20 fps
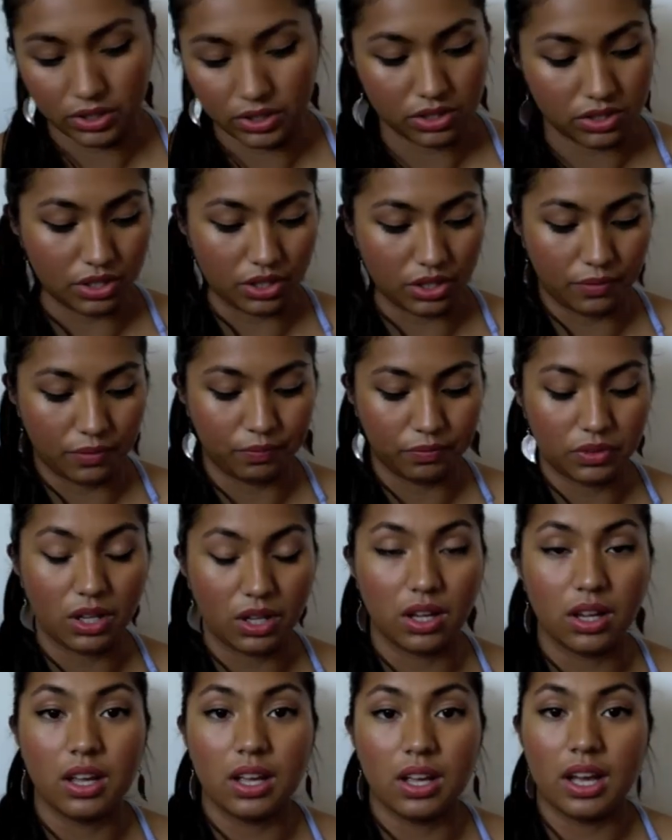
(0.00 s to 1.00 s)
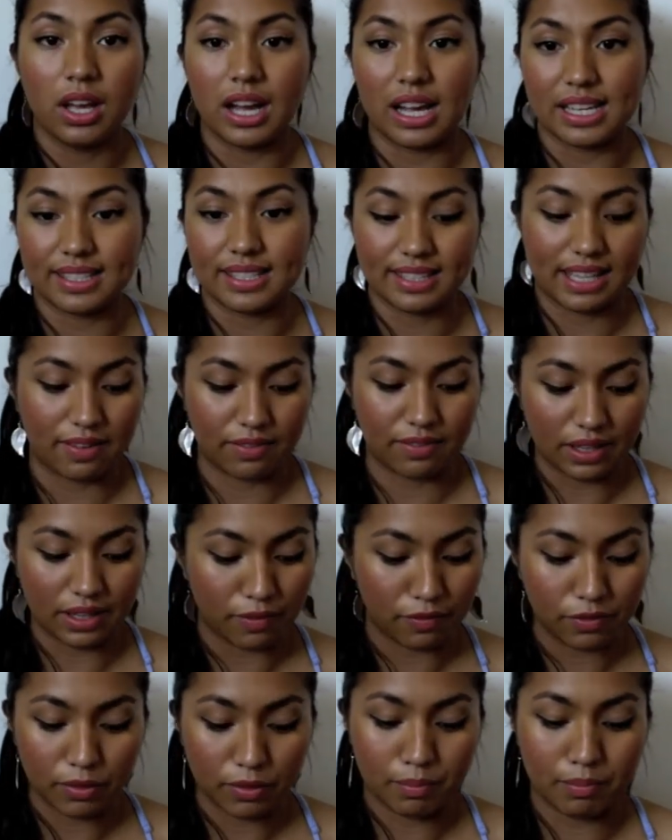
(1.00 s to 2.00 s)
So I saved
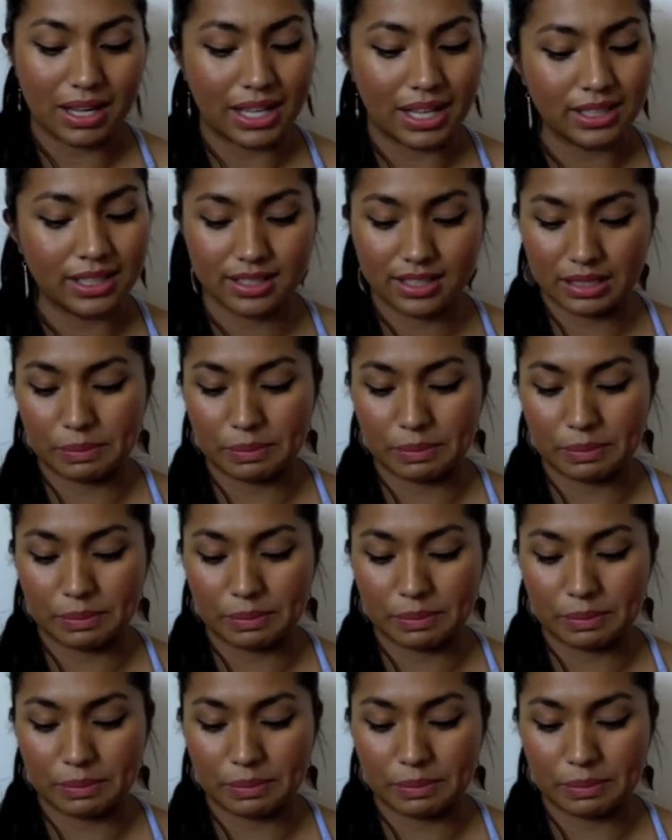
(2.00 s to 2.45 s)
up for months